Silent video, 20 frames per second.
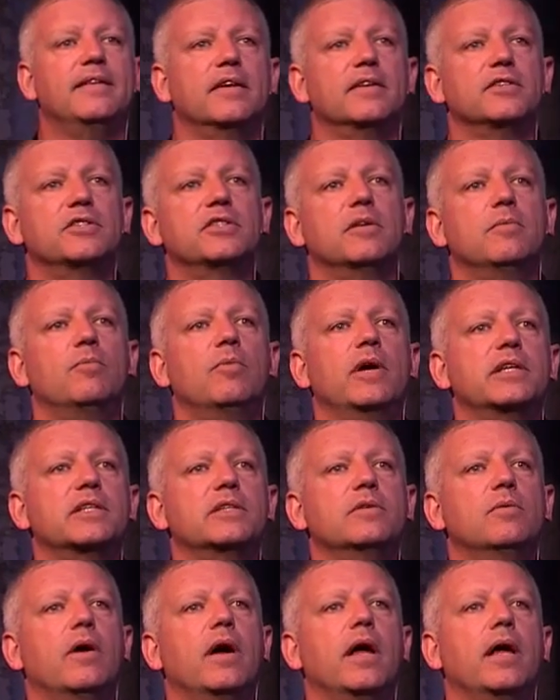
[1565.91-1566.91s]
there some weeks
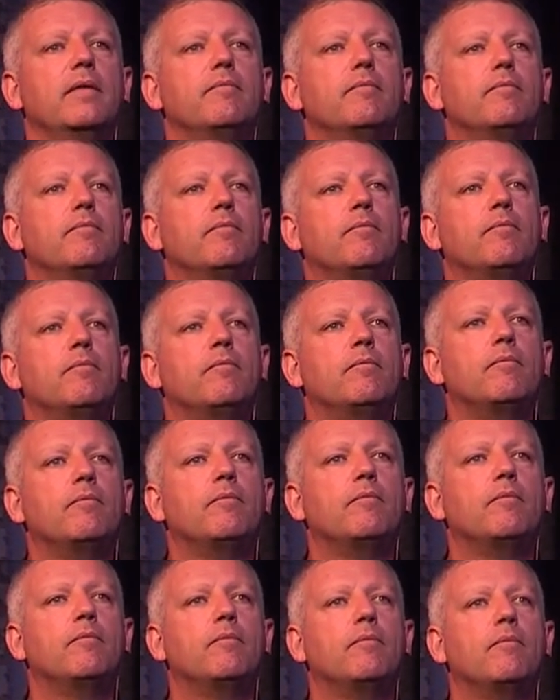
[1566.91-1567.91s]
and wait
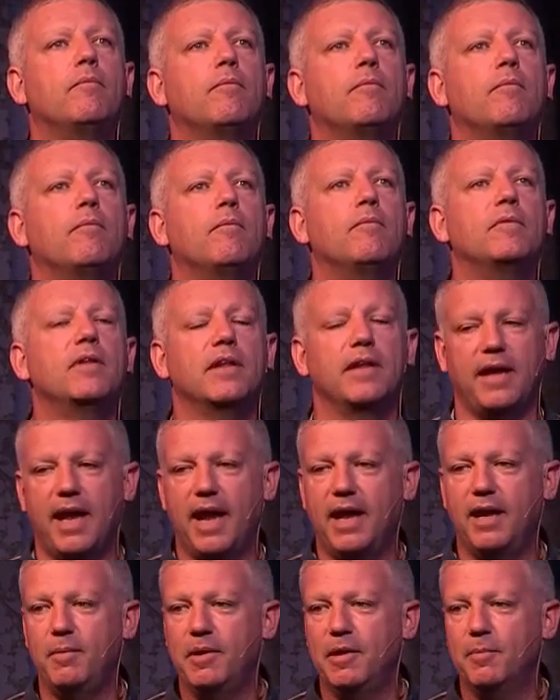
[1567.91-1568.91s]
until he
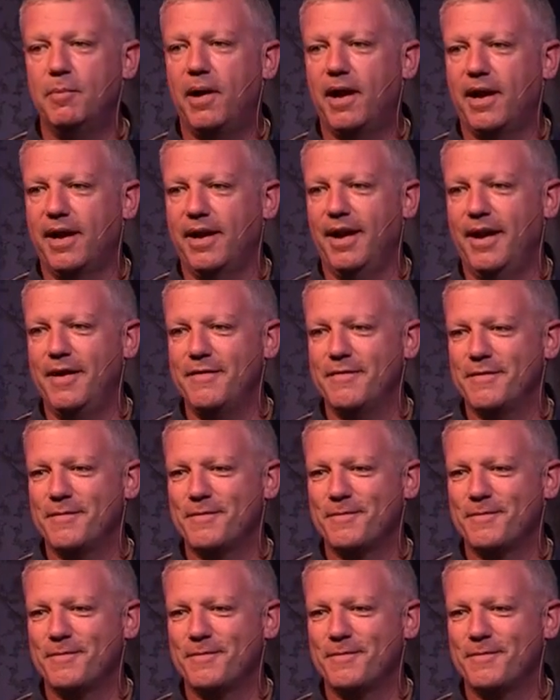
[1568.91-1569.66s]
handed me the pocket knife.